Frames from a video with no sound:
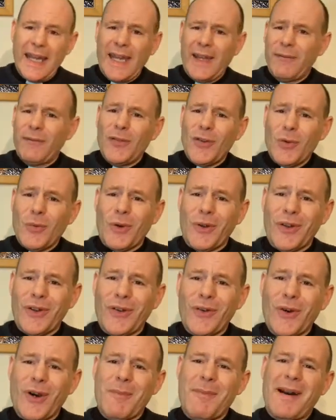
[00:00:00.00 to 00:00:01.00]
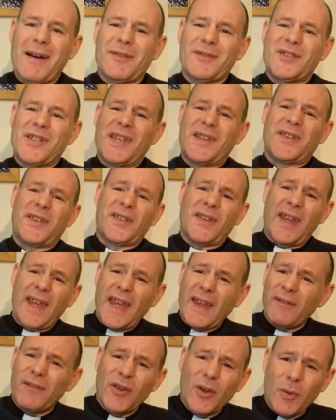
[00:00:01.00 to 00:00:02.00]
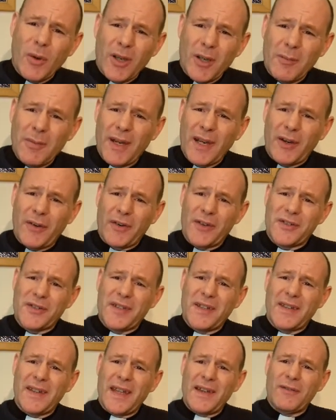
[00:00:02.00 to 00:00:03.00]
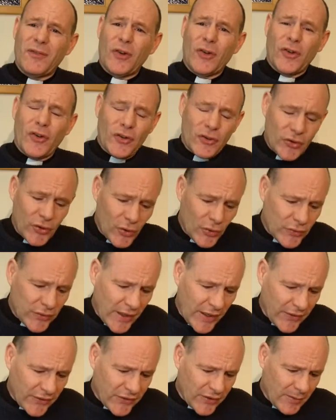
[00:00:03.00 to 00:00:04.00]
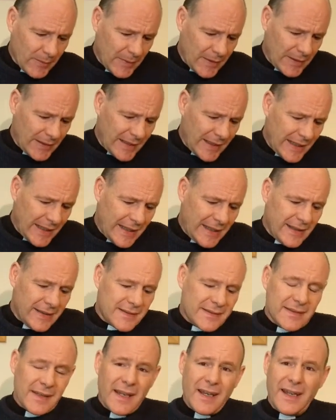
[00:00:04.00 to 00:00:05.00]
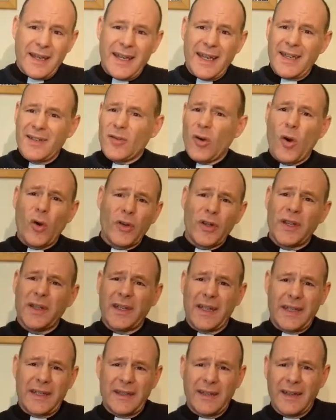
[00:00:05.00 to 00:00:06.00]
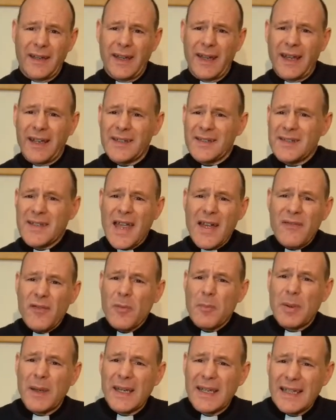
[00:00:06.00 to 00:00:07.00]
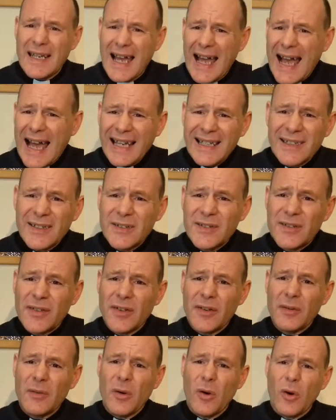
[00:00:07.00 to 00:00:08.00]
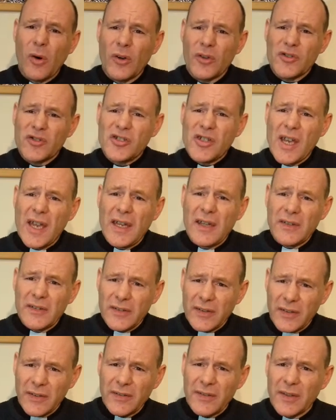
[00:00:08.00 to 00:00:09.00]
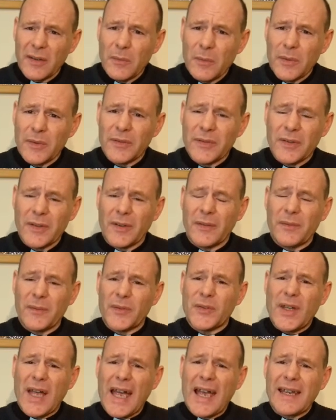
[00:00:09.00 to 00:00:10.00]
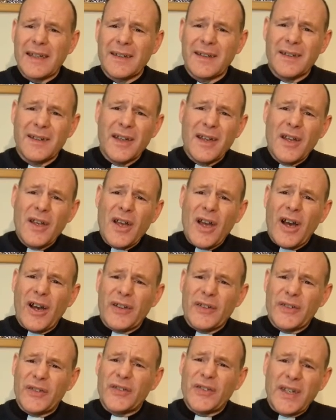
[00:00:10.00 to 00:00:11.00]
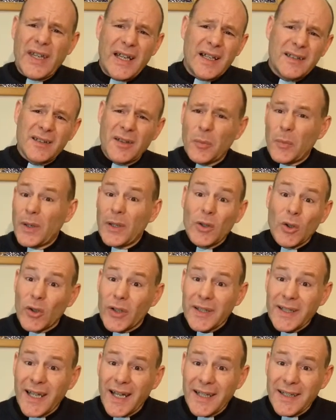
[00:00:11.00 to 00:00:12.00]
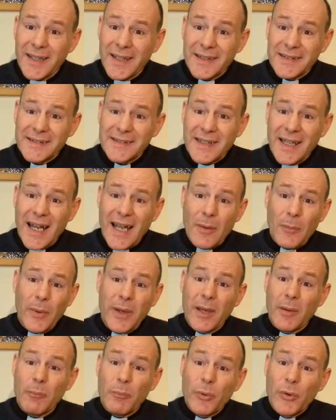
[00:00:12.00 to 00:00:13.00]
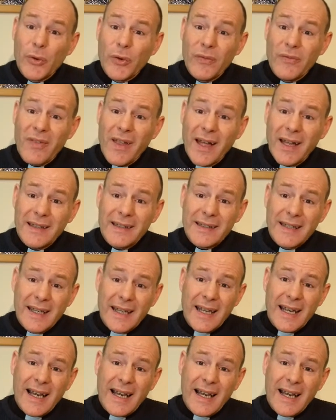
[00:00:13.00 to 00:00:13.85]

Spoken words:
If you want to know about Jesus, if you want to be a Christian, therefore the New Testament is all you need. It's never been added to or changed since it was sort of signed and sealed, and we'll look at that next time. We can prove that.